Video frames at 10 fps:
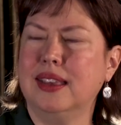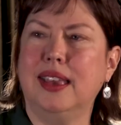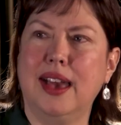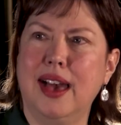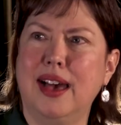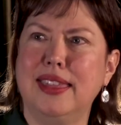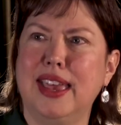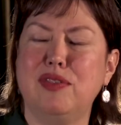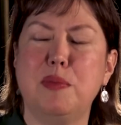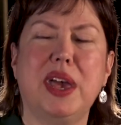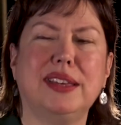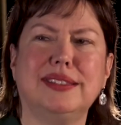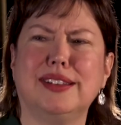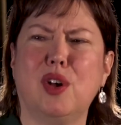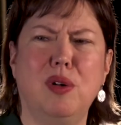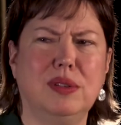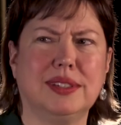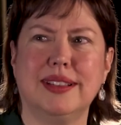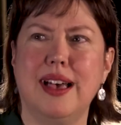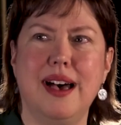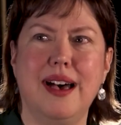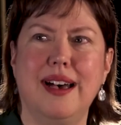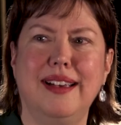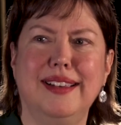Yeah, they have the best coleslaw.